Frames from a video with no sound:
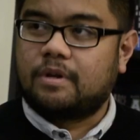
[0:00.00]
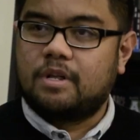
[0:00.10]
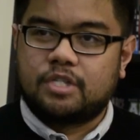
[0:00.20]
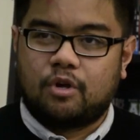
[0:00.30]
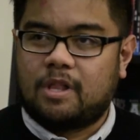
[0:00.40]

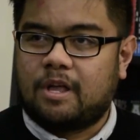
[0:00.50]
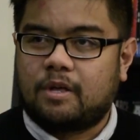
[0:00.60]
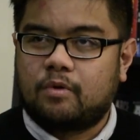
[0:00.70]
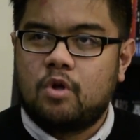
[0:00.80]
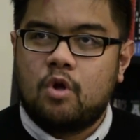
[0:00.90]
So like,
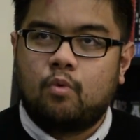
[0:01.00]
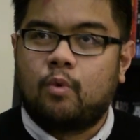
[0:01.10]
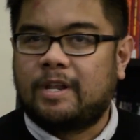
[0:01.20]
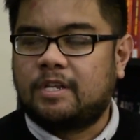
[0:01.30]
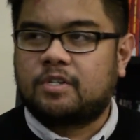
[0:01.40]

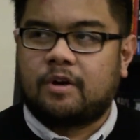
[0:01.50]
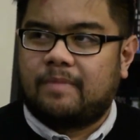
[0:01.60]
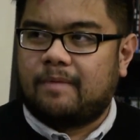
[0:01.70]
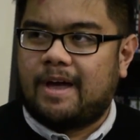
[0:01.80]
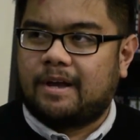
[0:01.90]
when did you start
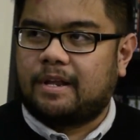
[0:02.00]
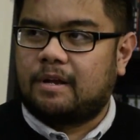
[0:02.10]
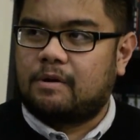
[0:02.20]
Big Bang then?